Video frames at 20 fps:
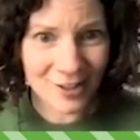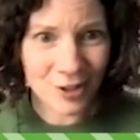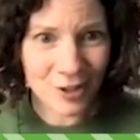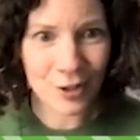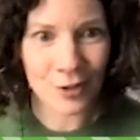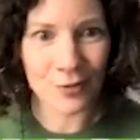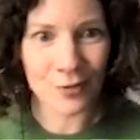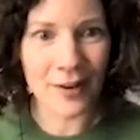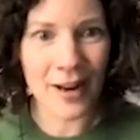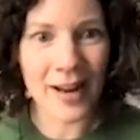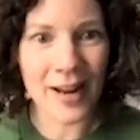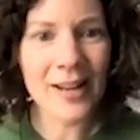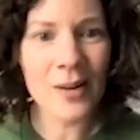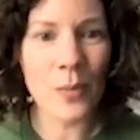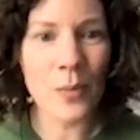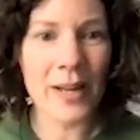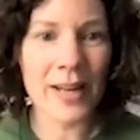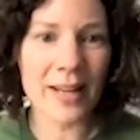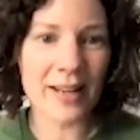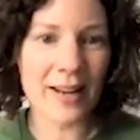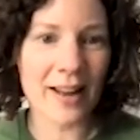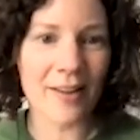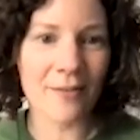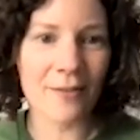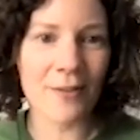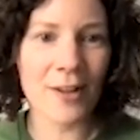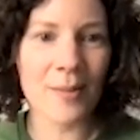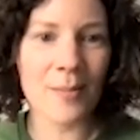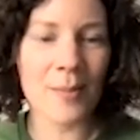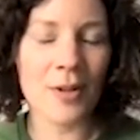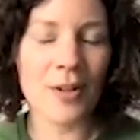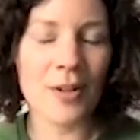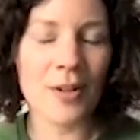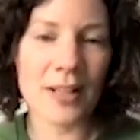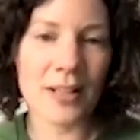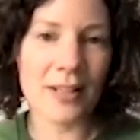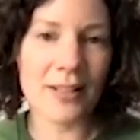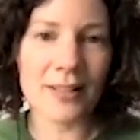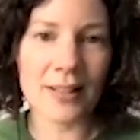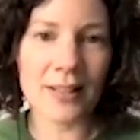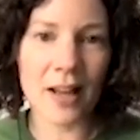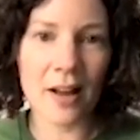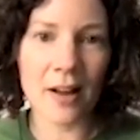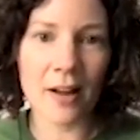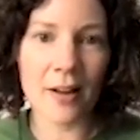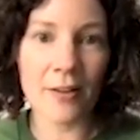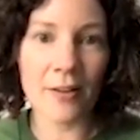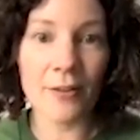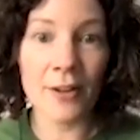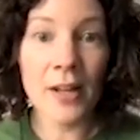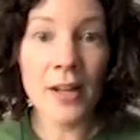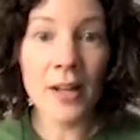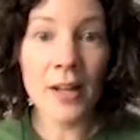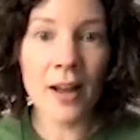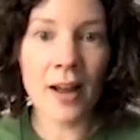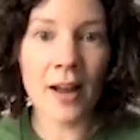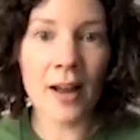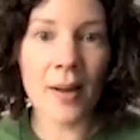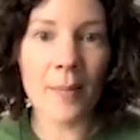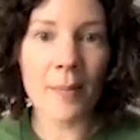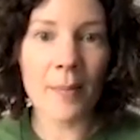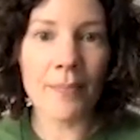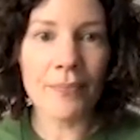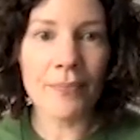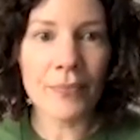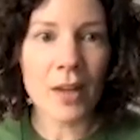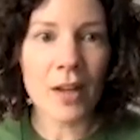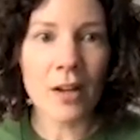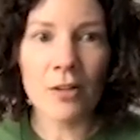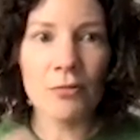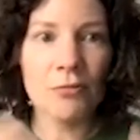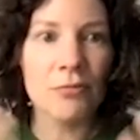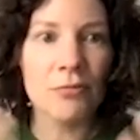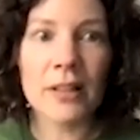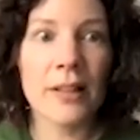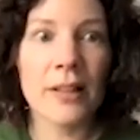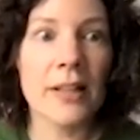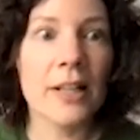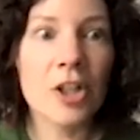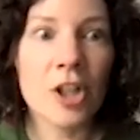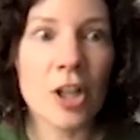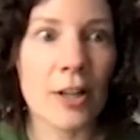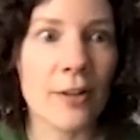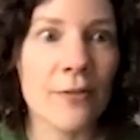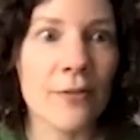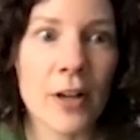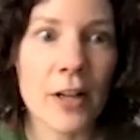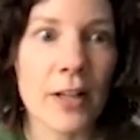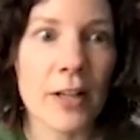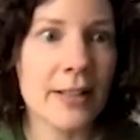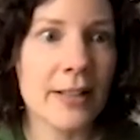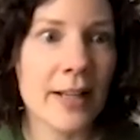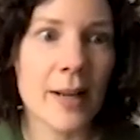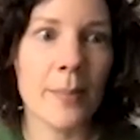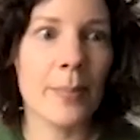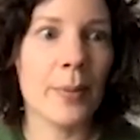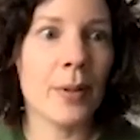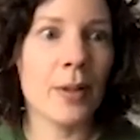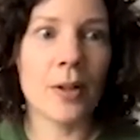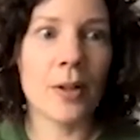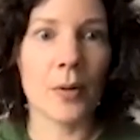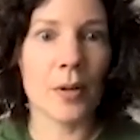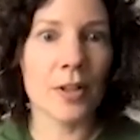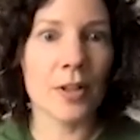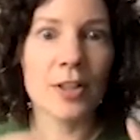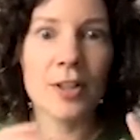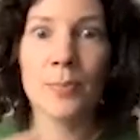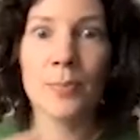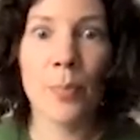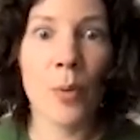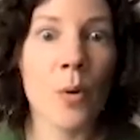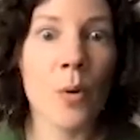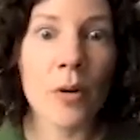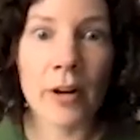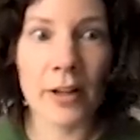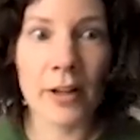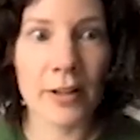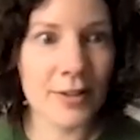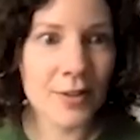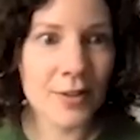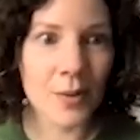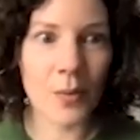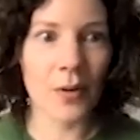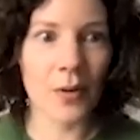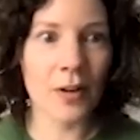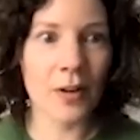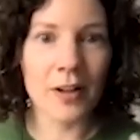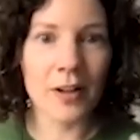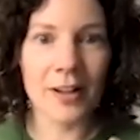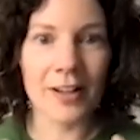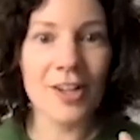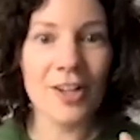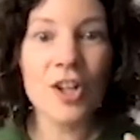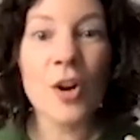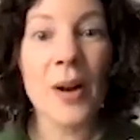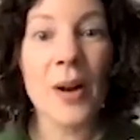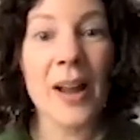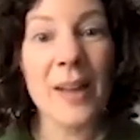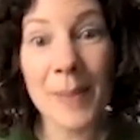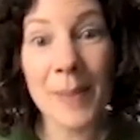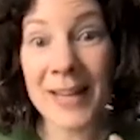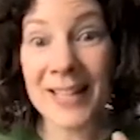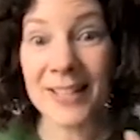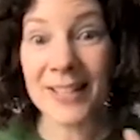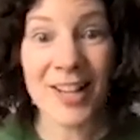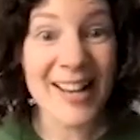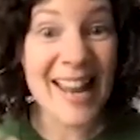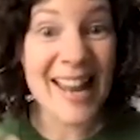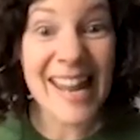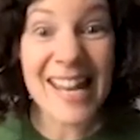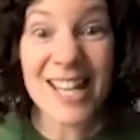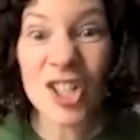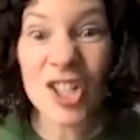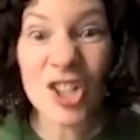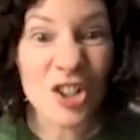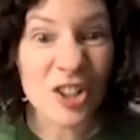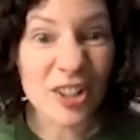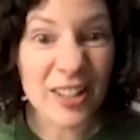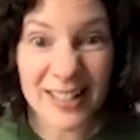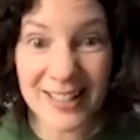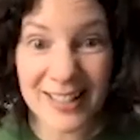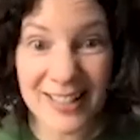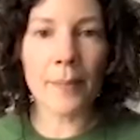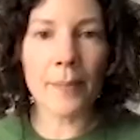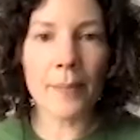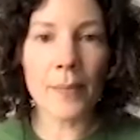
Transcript: too, right? We can have communities of religion, for example, or sports, or, based on interests.